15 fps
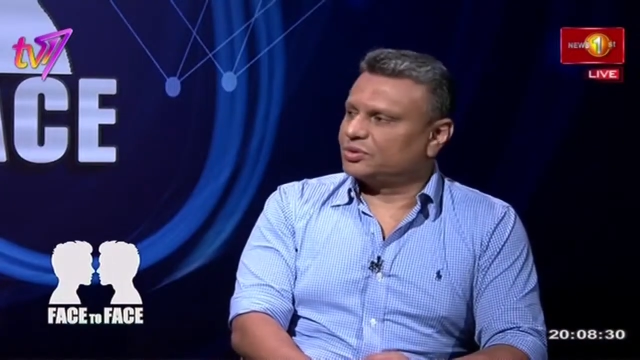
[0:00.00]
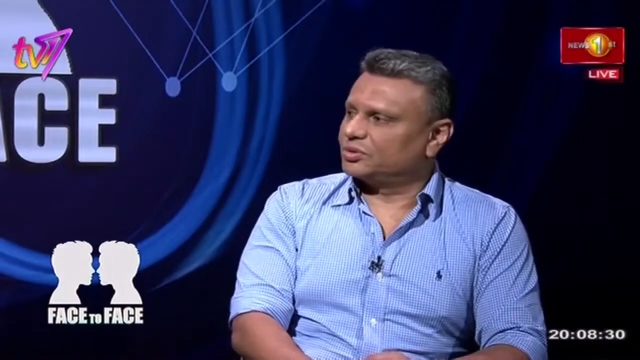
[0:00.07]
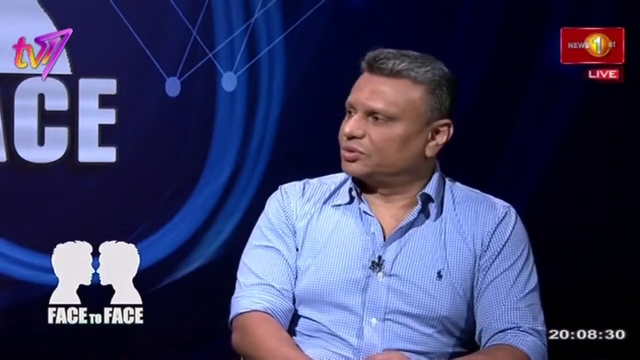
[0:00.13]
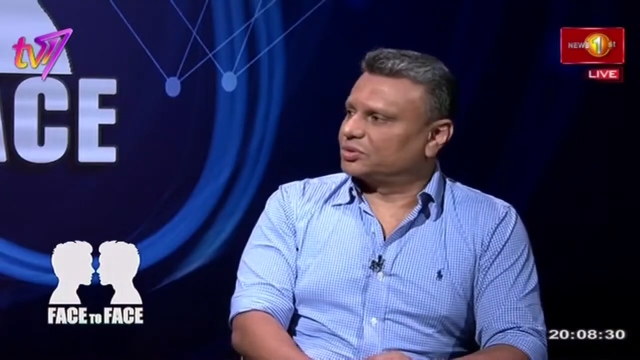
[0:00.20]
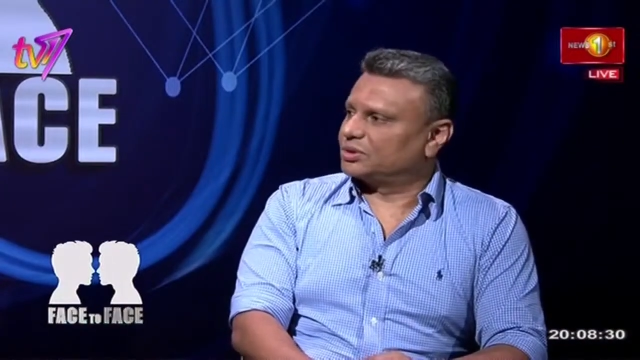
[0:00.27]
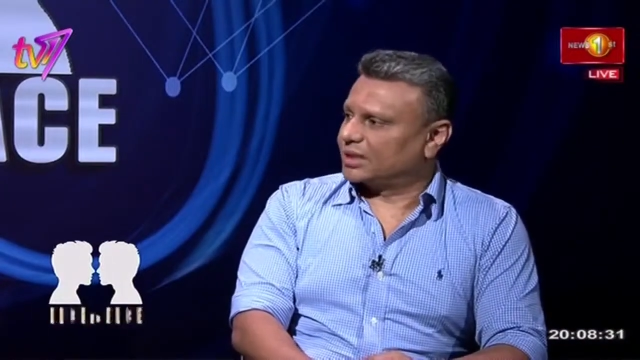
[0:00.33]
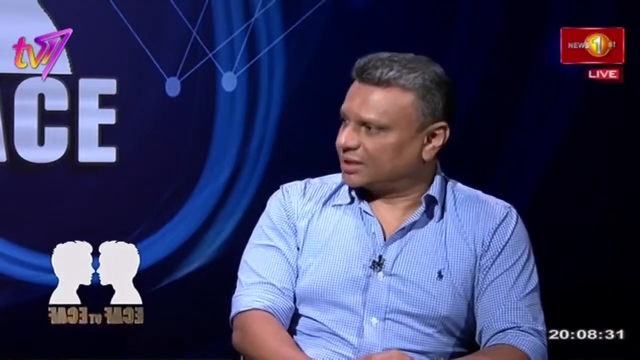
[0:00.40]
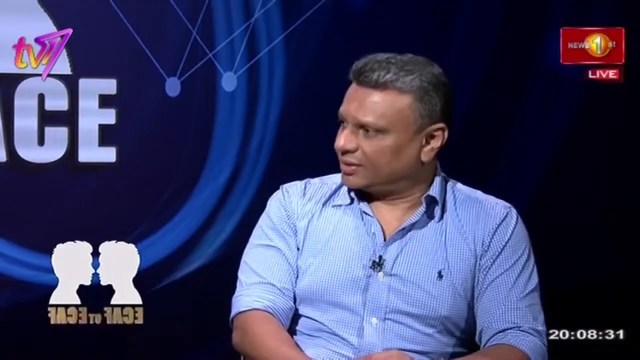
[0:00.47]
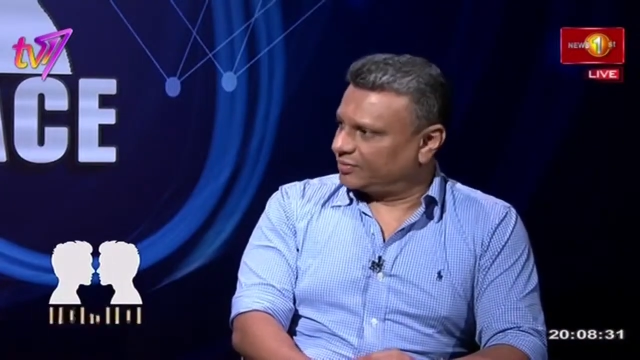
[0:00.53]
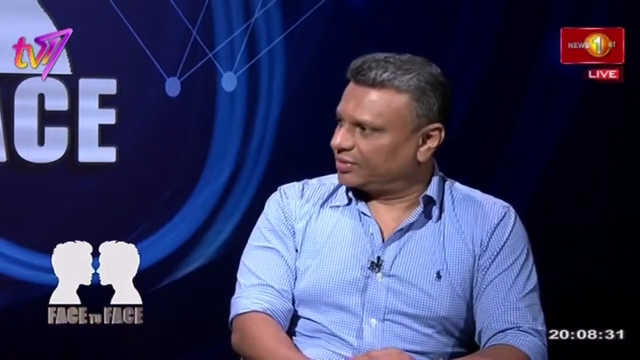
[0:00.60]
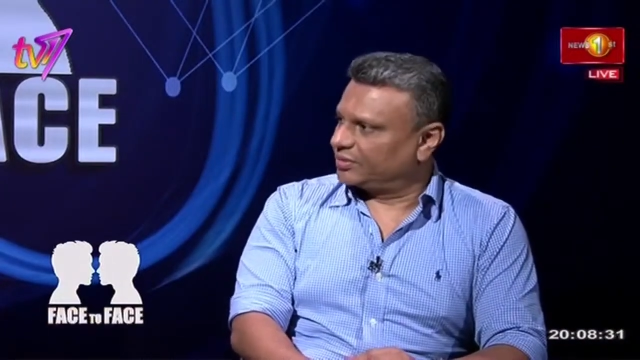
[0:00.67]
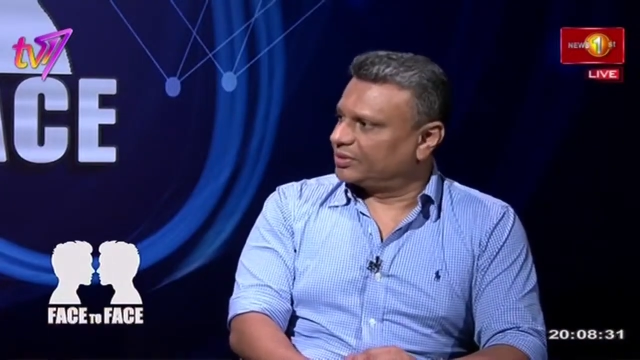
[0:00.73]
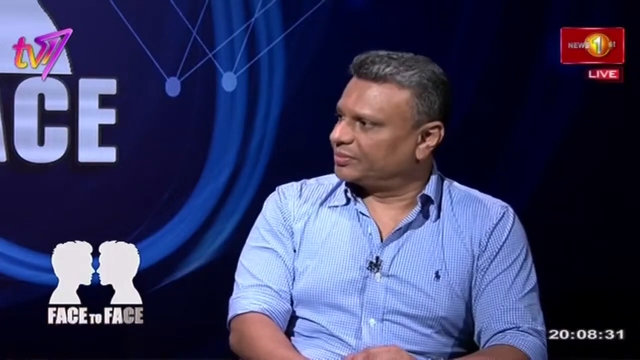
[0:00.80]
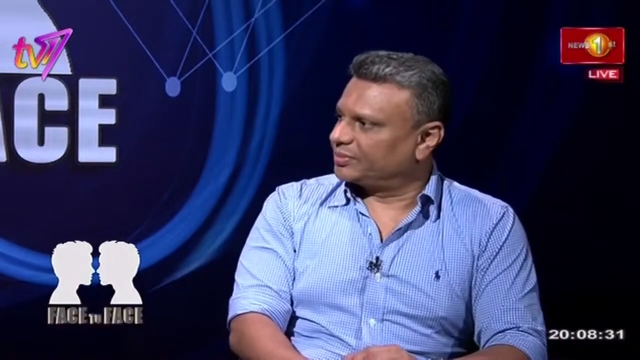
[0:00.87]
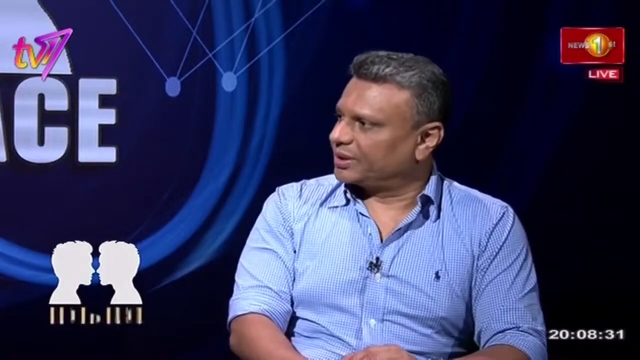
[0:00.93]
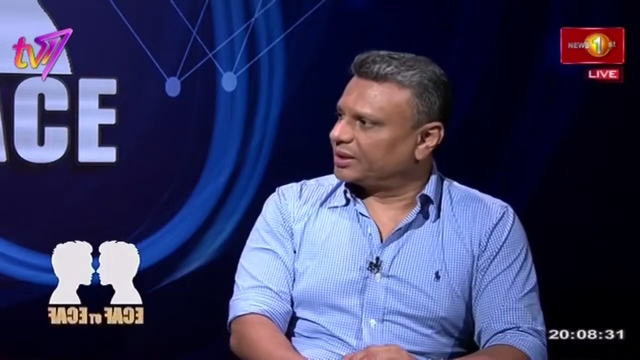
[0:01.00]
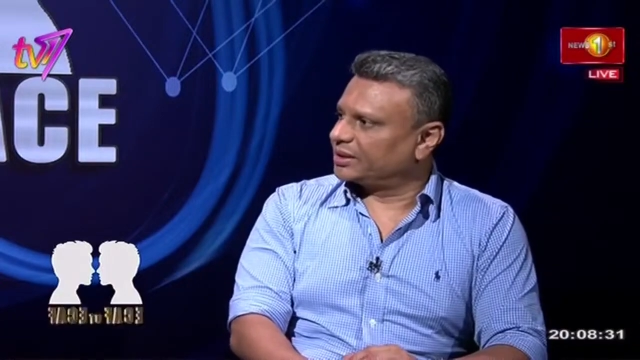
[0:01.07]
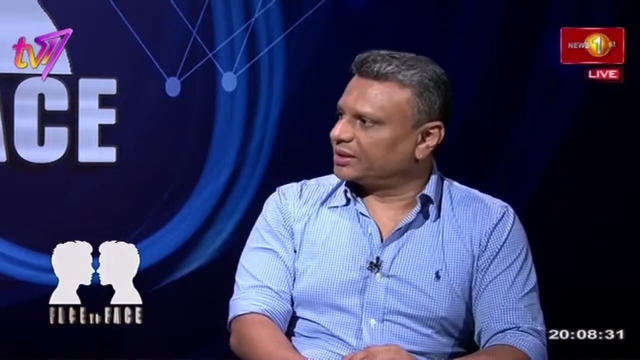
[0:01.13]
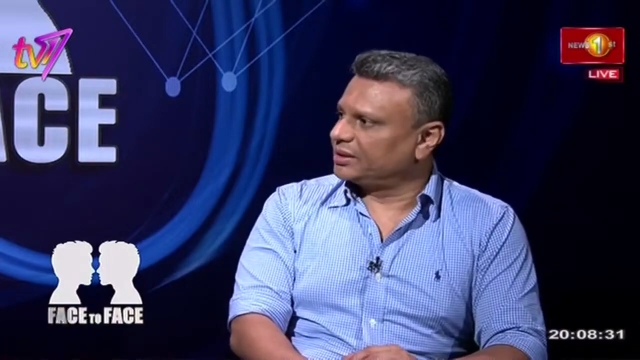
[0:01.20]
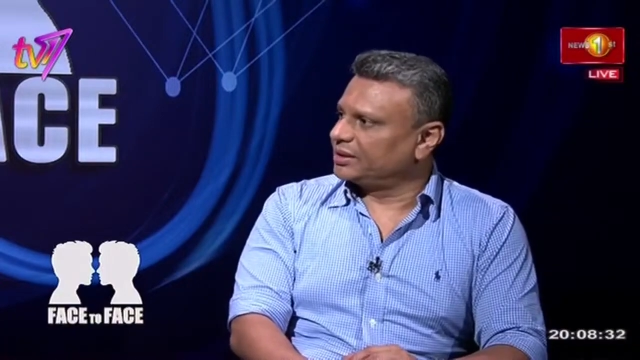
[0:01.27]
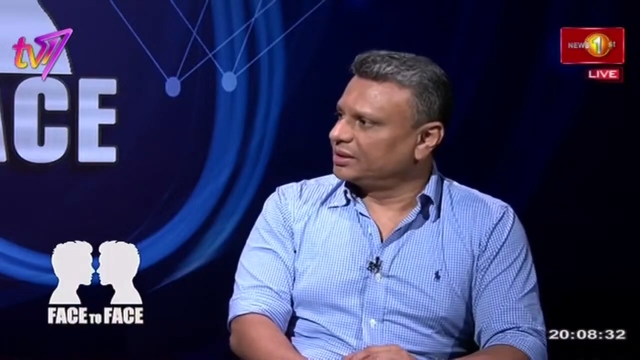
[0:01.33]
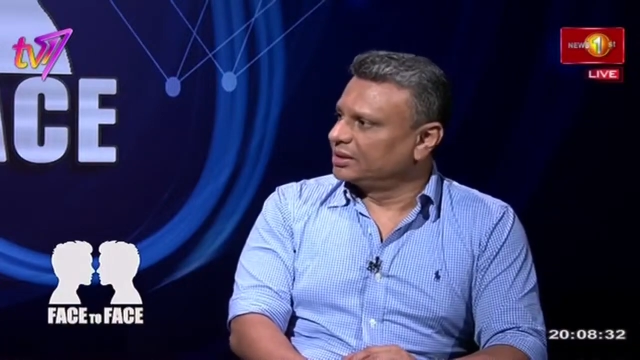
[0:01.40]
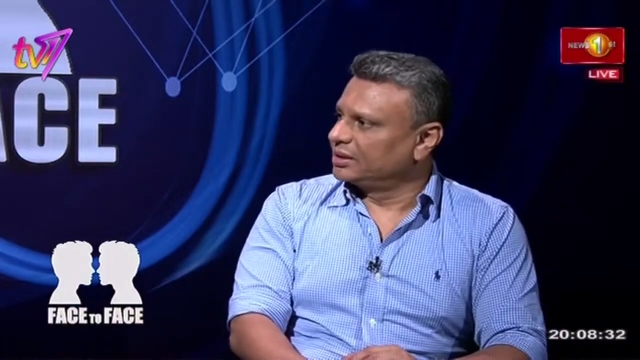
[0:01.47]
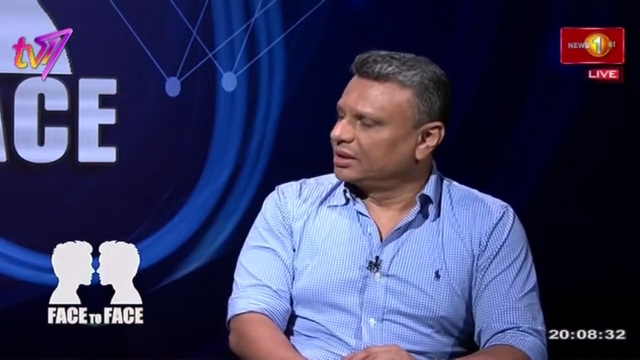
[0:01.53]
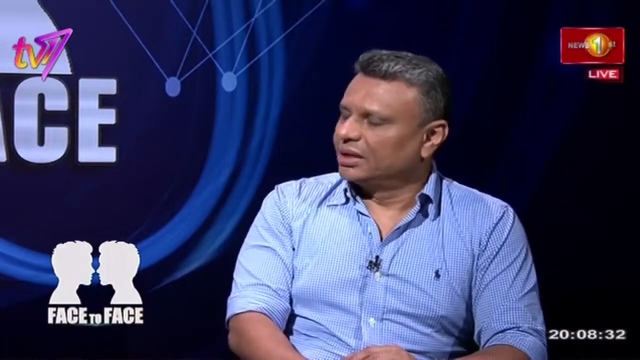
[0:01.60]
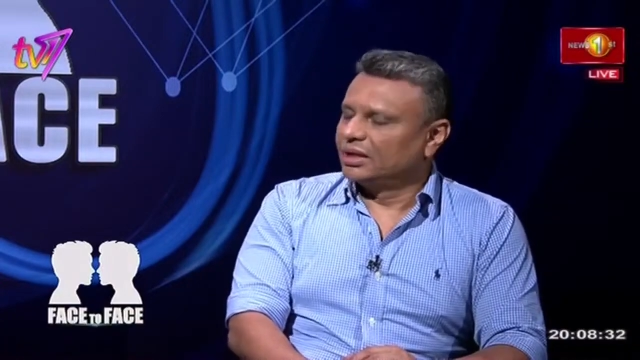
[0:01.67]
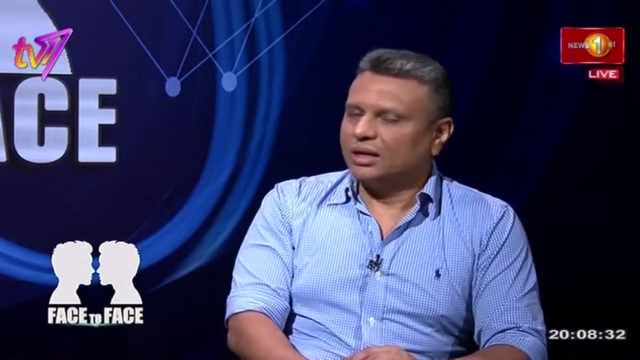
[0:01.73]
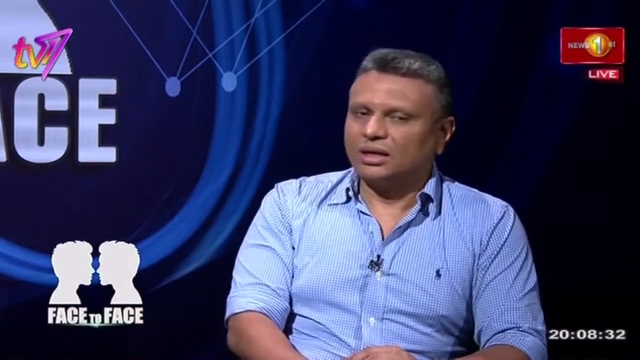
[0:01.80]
to sack him from the party. Mm.